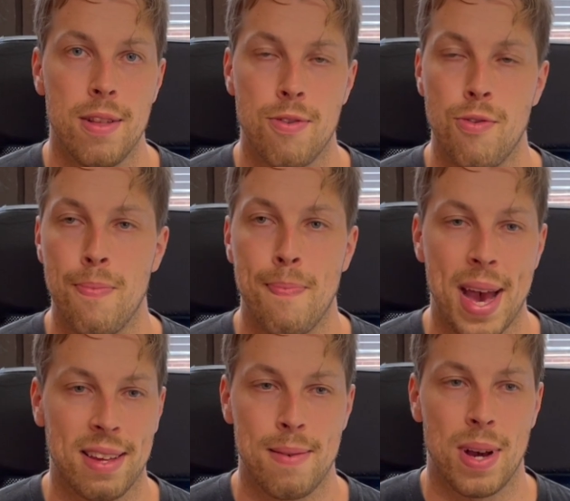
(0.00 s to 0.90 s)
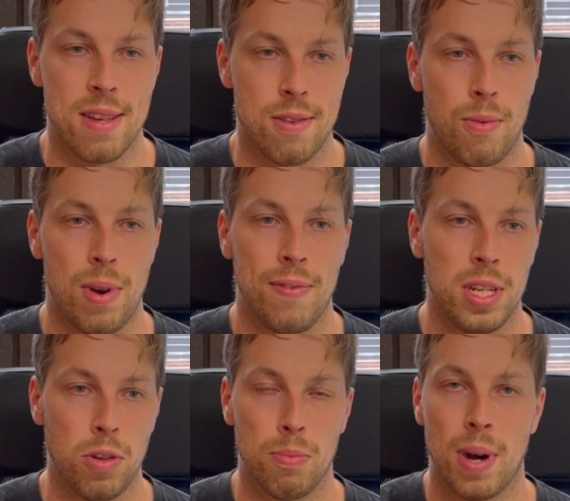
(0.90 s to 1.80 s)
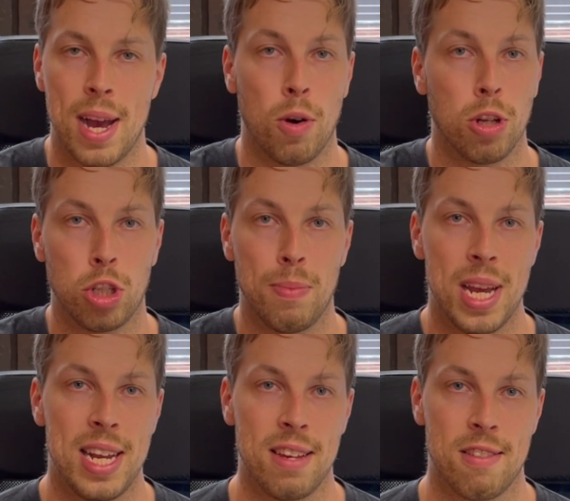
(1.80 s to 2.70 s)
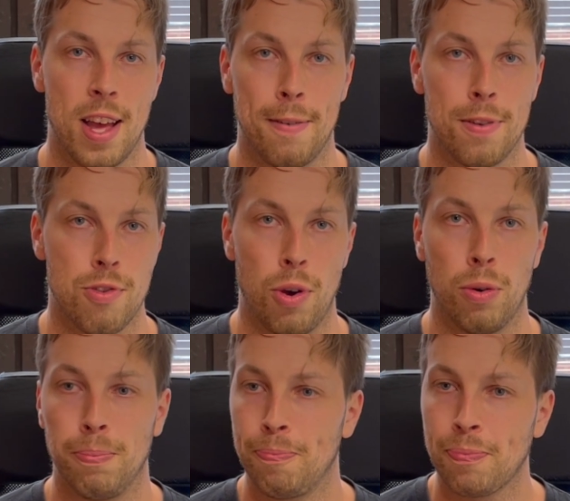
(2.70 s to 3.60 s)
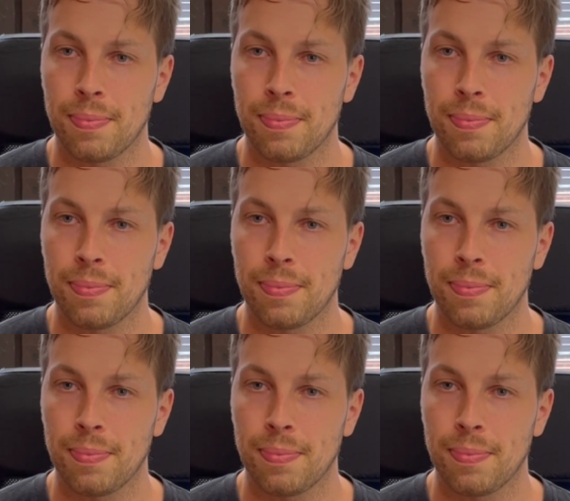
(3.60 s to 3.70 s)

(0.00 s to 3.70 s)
to maximize your revenue by automating stuff. So